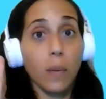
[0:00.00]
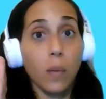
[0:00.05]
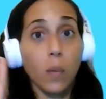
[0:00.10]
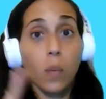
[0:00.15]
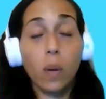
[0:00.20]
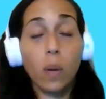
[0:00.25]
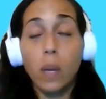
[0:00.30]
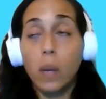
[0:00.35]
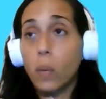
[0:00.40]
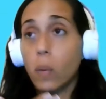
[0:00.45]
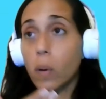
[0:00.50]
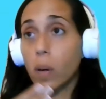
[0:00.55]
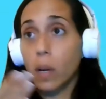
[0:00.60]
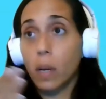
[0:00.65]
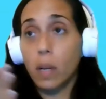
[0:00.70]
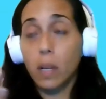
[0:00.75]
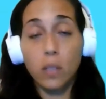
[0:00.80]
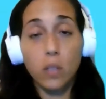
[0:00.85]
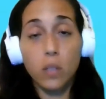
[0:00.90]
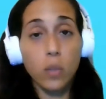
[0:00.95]
We were
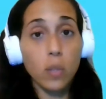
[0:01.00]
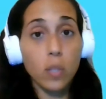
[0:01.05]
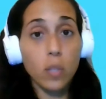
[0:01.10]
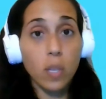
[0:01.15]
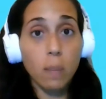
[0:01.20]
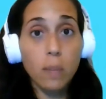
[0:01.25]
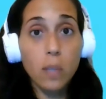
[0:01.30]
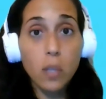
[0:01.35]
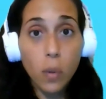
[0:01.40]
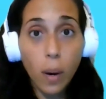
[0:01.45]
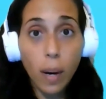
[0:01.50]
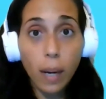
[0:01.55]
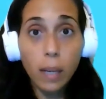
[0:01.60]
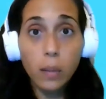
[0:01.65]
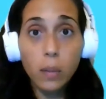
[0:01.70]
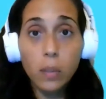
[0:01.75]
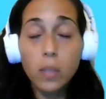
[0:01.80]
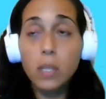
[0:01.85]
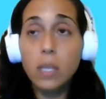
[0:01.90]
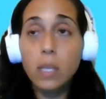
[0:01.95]
gonna do some
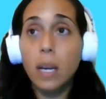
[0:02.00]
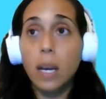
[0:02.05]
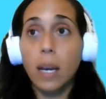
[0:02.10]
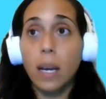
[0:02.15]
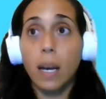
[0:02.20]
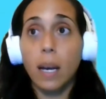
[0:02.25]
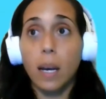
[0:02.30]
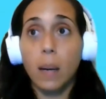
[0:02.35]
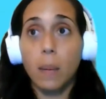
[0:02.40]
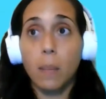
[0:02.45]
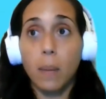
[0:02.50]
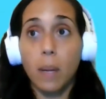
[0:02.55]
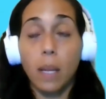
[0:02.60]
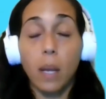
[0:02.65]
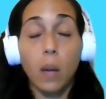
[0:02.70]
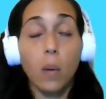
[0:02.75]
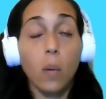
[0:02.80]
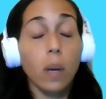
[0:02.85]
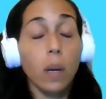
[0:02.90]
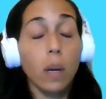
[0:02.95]
trials.
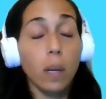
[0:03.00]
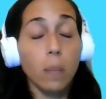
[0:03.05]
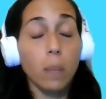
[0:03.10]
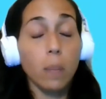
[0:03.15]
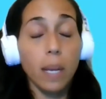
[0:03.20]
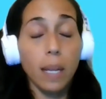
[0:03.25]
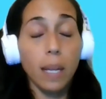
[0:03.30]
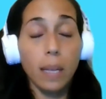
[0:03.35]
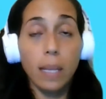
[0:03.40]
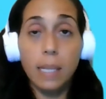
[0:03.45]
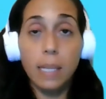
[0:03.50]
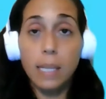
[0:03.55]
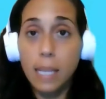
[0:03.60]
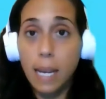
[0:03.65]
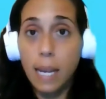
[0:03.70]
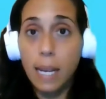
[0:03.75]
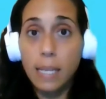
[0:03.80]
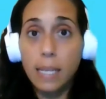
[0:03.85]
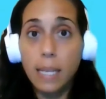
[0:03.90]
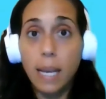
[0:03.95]
They were gonna be in the
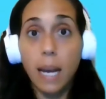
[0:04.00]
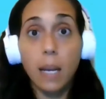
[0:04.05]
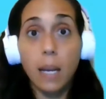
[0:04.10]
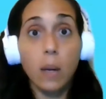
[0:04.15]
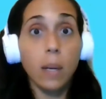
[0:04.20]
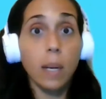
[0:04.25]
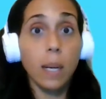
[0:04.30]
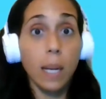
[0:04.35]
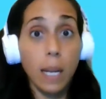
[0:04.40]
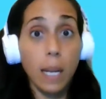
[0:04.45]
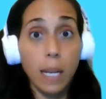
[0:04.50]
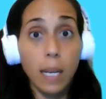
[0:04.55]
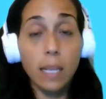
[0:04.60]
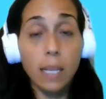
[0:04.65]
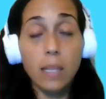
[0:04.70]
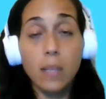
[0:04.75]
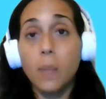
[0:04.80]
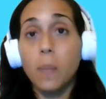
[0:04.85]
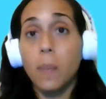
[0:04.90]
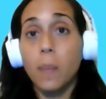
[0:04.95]
States. I
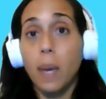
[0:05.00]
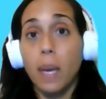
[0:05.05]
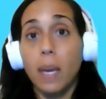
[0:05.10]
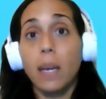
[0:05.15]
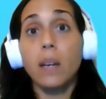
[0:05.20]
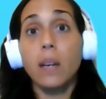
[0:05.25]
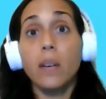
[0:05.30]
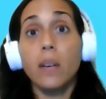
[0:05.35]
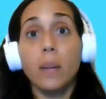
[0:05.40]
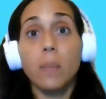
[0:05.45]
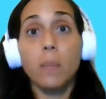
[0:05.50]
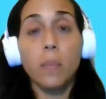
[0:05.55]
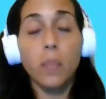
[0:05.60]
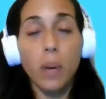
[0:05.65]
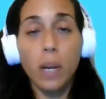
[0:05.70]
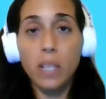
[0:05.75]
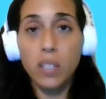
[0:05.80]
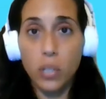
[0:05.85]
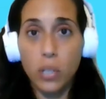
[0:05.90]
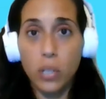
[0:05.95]
needed to make good
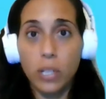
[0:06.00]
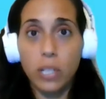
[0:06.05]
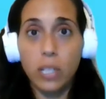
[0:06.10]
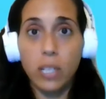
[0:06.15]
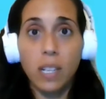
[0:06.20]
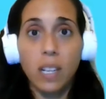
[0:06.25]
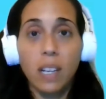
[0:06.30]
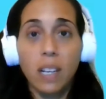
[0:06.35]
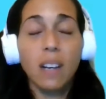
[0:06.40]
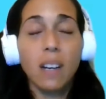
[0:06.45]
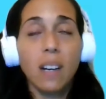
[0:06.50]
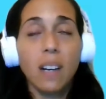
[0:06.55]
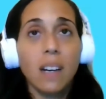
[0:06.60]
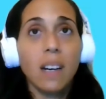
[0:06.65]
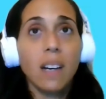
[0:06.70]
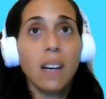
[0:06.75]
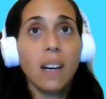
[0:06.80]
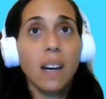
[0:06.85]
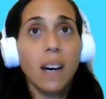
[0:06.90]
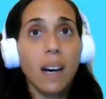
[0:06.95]
impression
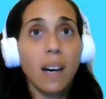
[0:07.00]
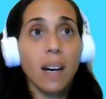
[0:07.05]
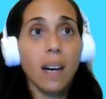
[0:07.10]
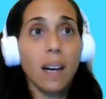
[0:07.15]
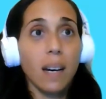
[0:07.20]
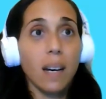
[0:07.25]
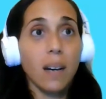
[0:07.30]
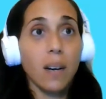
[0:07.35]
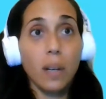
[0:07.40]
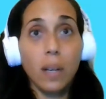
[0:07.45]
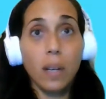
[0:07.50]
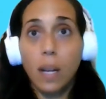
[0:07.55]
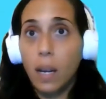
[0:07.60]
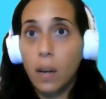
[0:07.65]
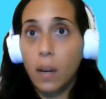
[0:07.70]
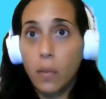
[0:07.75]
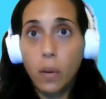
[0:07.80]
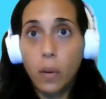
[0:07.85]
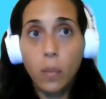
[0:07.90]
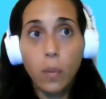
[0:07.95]
on
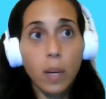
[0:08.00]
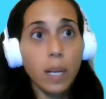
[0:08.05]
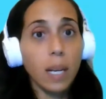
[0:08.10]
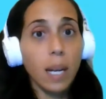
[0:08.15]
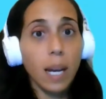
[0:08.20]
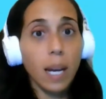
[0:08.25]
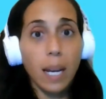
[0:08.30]
everyone.